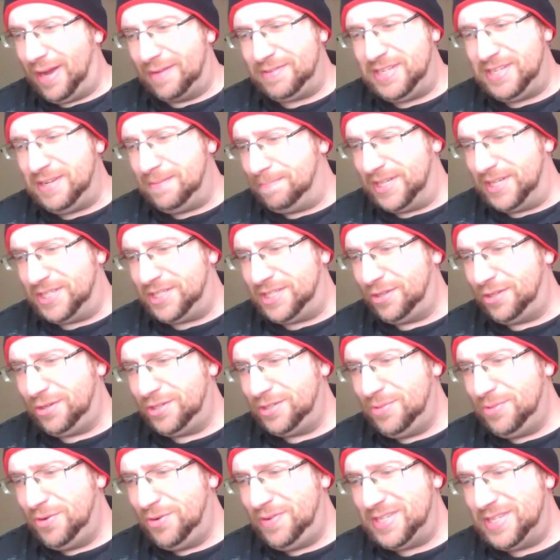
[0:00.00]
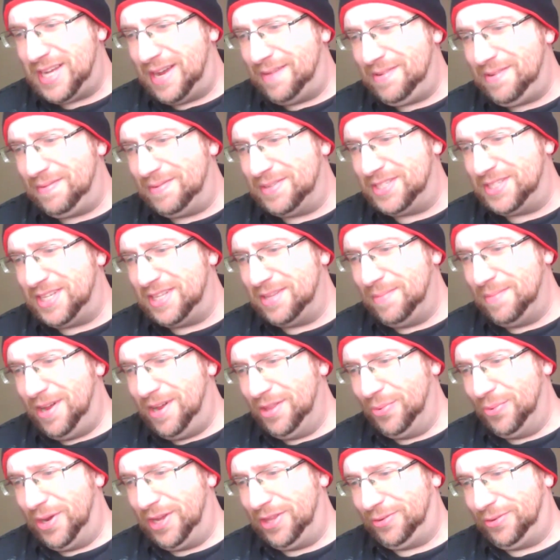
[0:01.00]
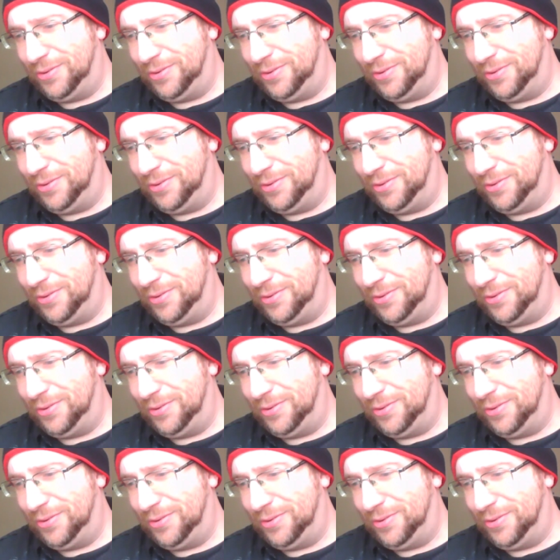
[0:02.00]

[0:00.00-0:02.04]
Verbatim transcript: I've seen bits of those movies. I haven't even seen them all the way